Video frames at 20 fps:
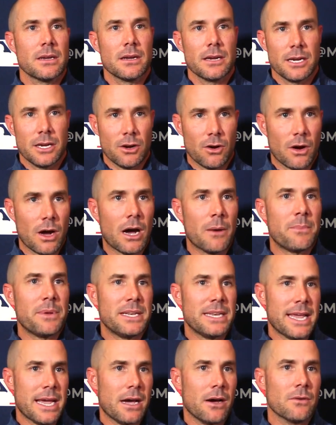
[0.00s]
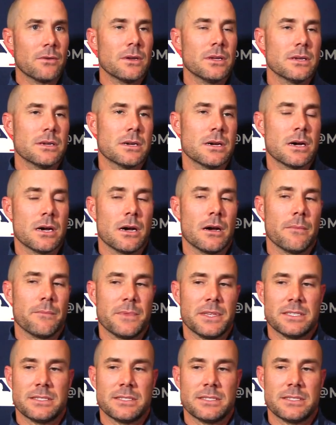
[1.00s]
you know, up and down the